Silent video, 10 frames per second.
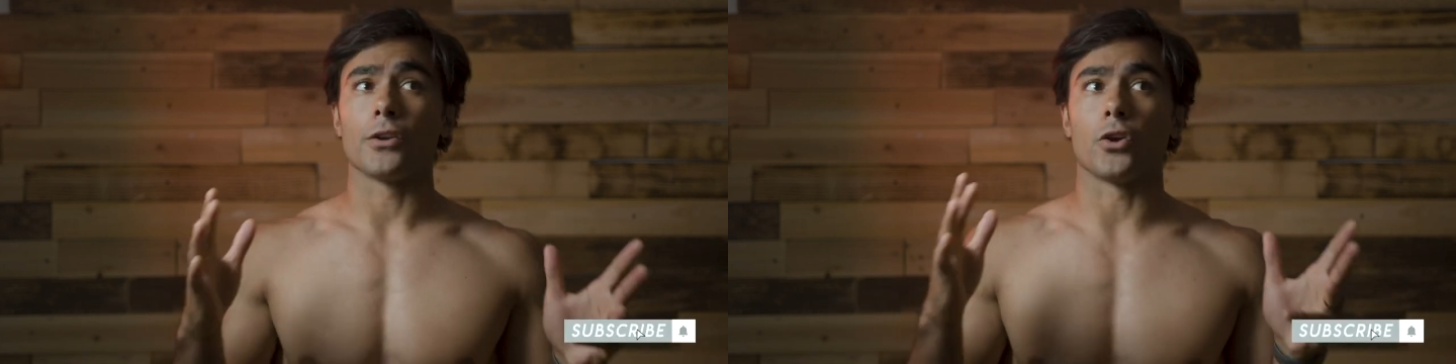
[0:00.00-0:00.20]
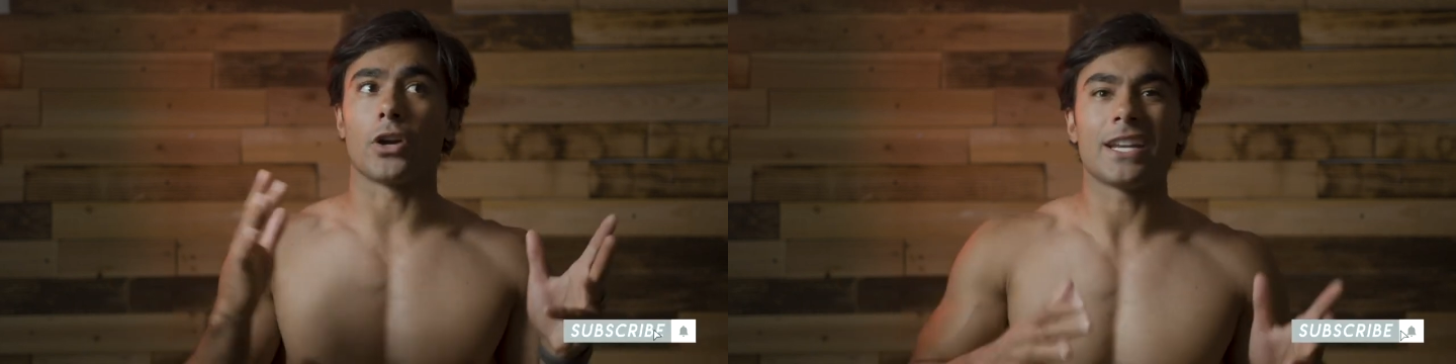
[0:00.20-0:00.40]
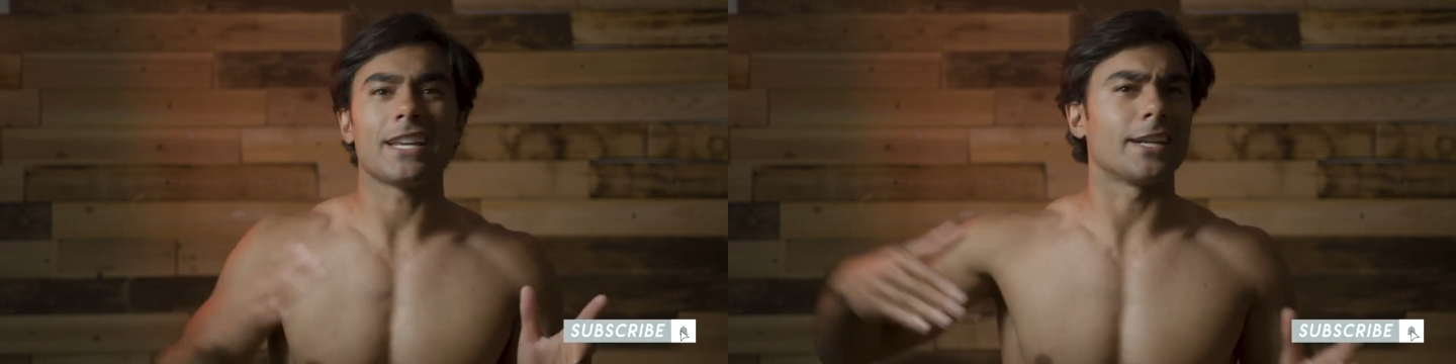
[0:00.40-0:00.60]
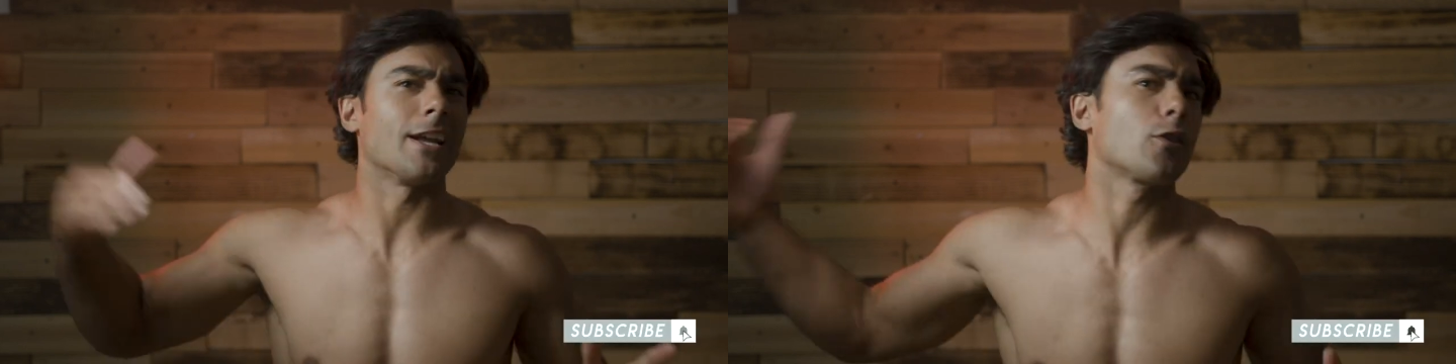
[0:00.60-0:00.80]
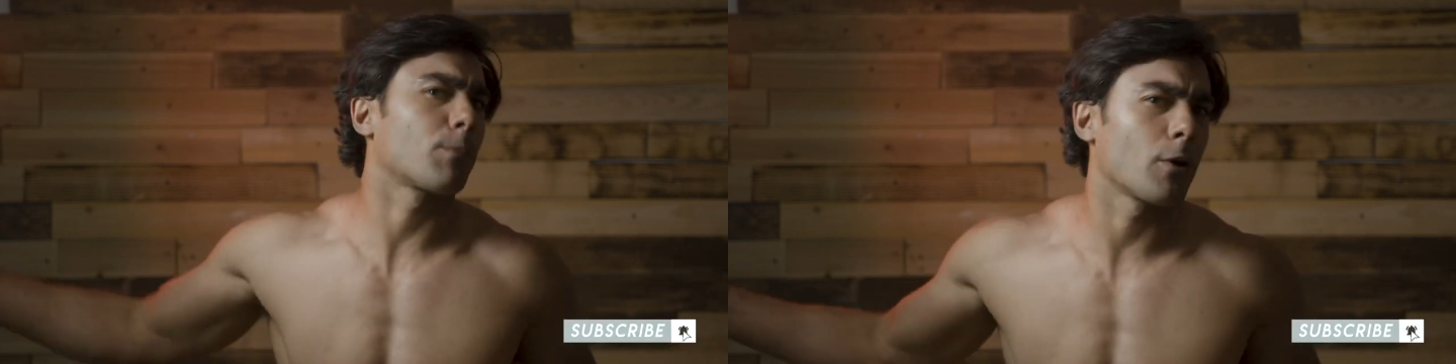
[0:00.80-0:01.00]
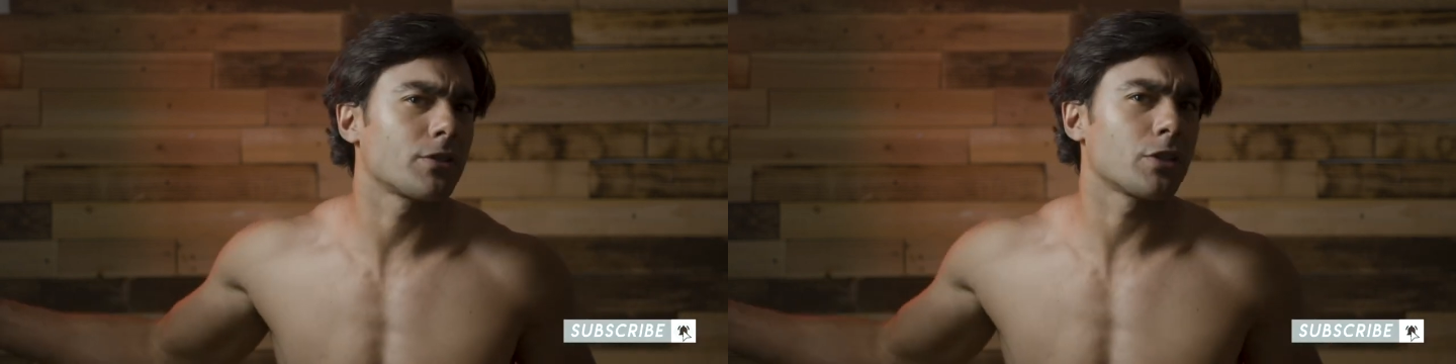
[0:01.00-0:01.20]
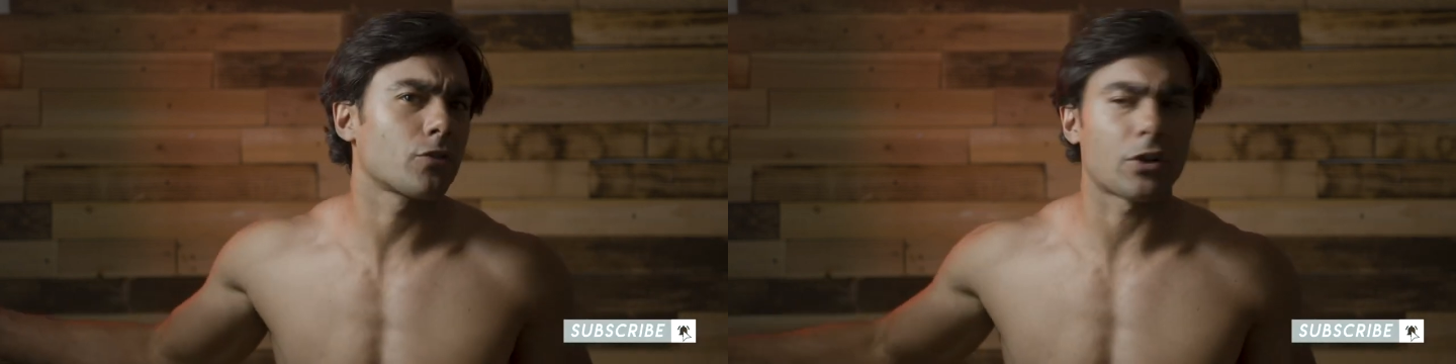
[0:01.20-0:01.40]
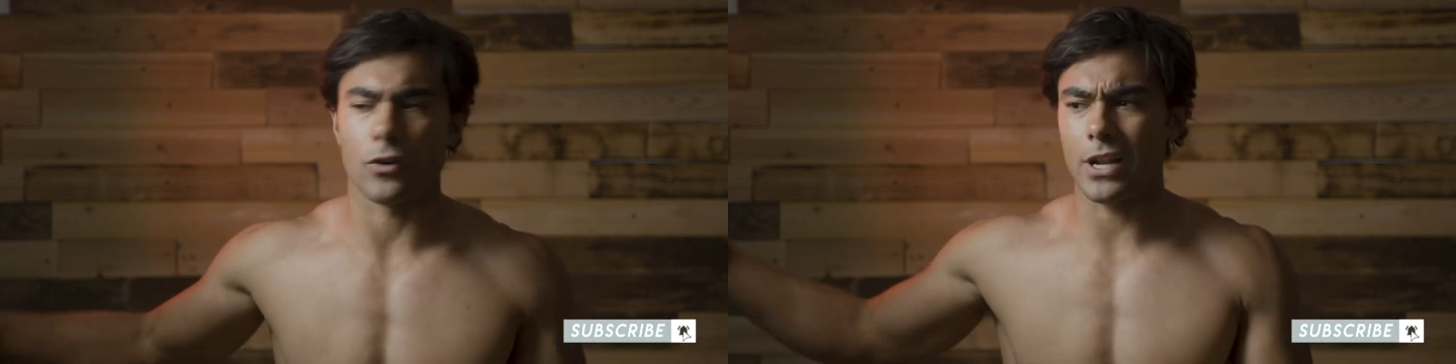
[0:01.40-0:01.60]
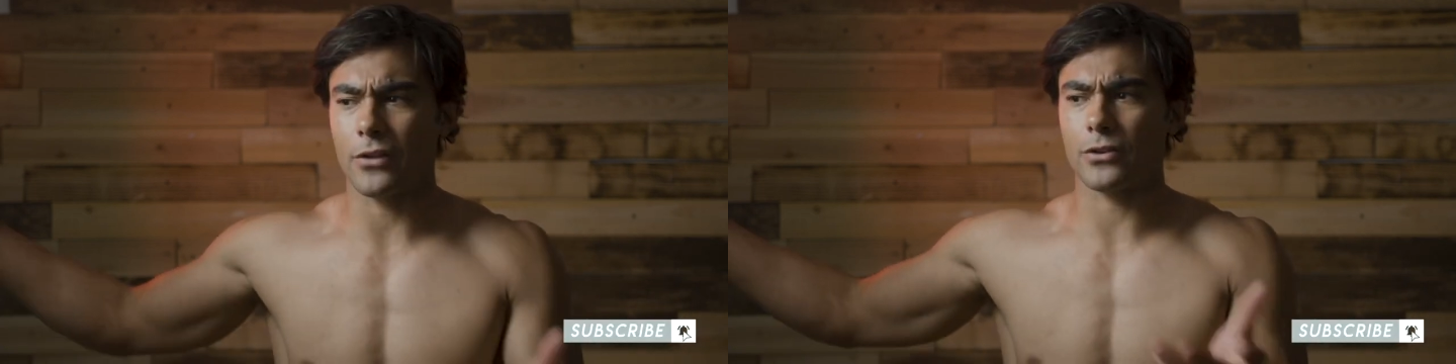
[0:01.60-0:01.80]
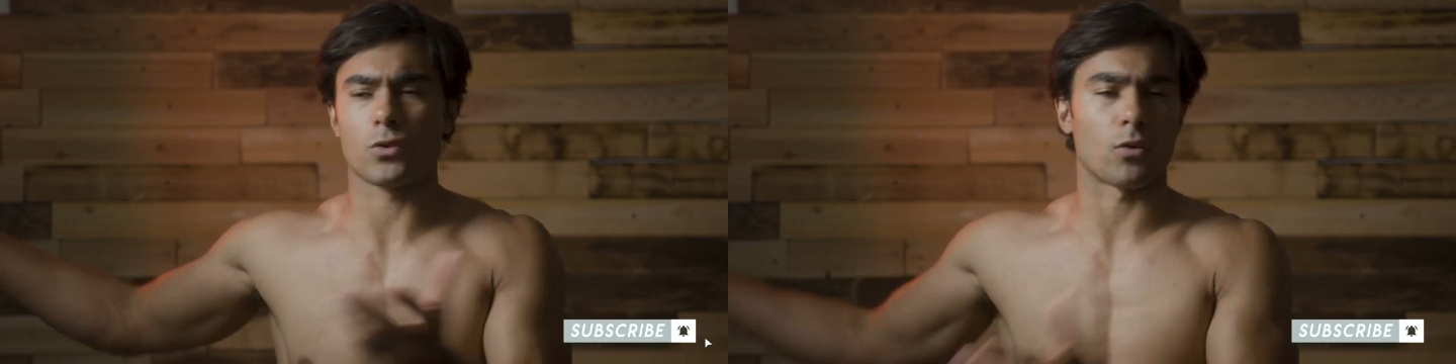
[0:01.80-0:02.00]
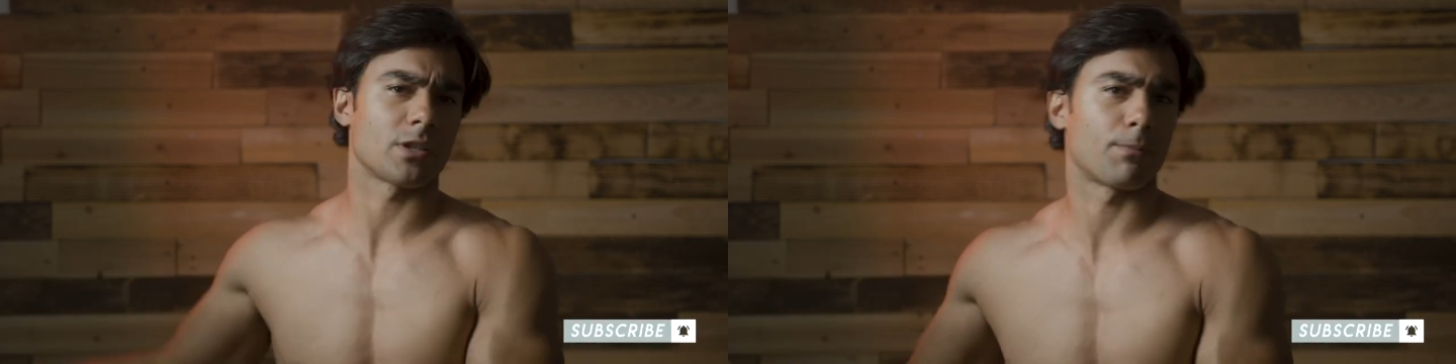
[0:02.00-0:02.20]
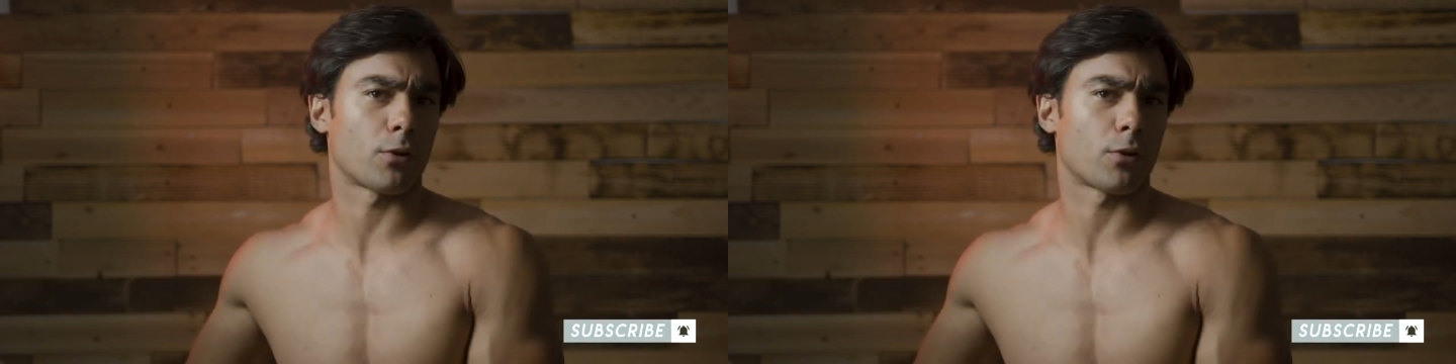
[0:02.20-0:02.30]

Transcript: you're gonna need another protein drink or another source of